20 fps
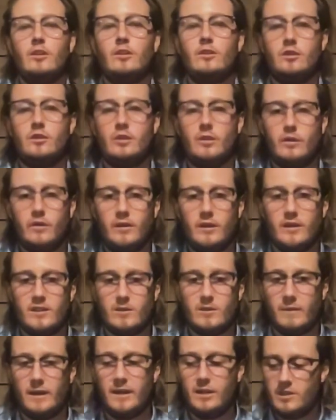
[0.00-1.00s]
to the
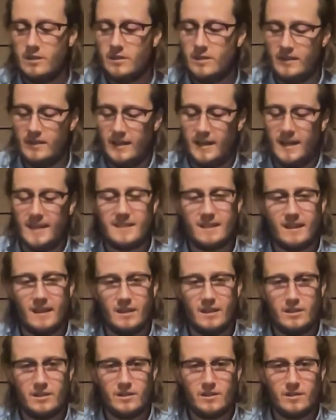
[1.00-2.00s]
switch, to the
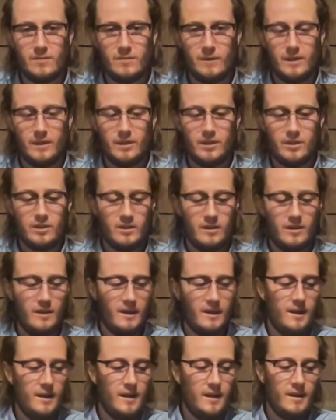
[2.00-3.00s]
isolation switch.
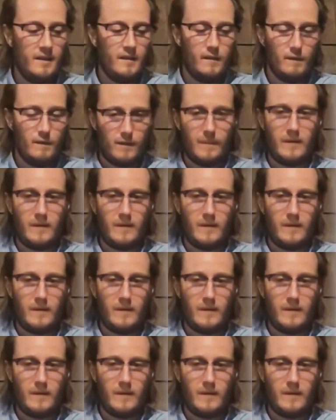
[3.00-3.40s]
From